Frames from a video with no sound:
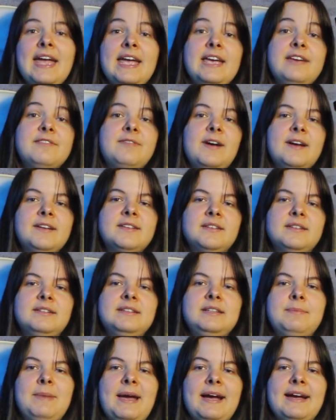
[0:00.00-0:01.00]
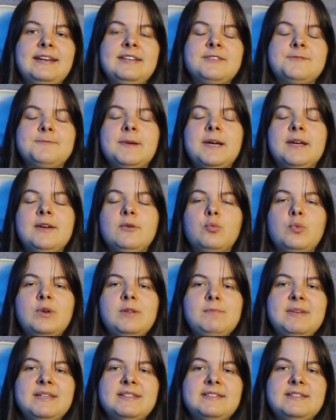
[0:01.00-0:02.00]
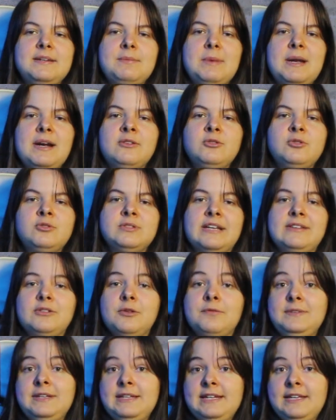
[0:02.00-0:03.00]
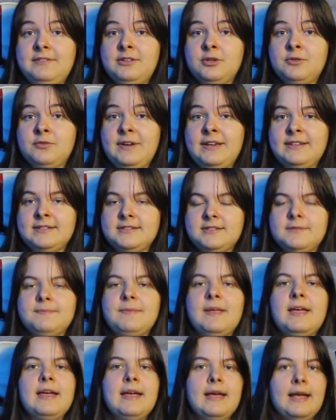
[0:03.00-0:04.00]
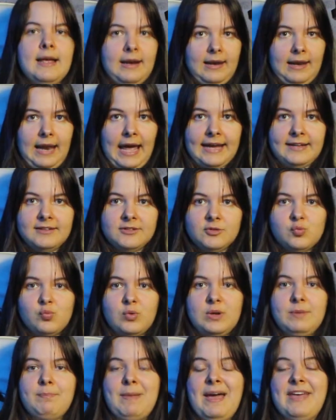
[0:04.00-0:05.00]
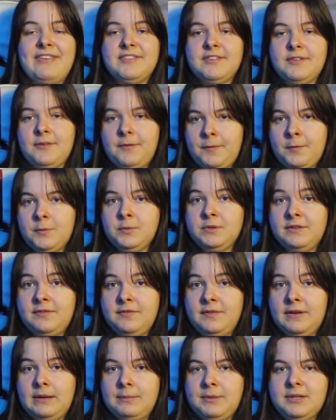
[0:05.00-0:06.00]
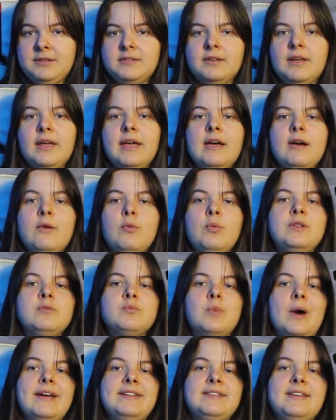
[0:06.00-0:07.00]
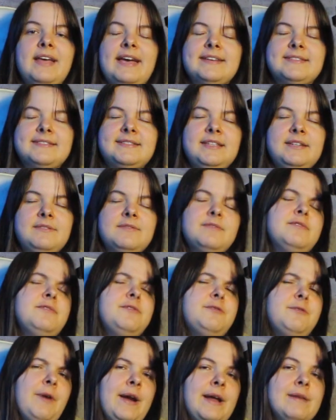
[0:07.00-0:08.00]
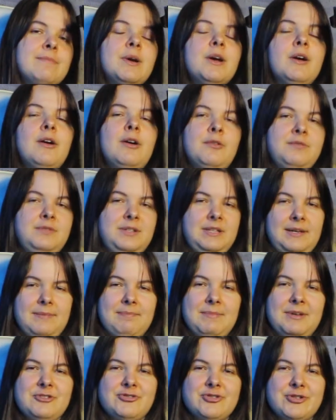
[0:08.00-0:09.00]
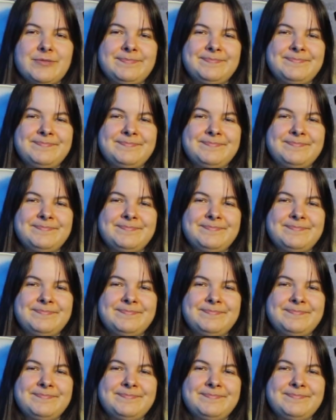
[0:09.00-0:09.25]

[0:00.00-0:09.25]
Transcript: In fact, the mechanism will be similar to that of the lithophanes. Light will pass through the filament, with white as the frame of the image.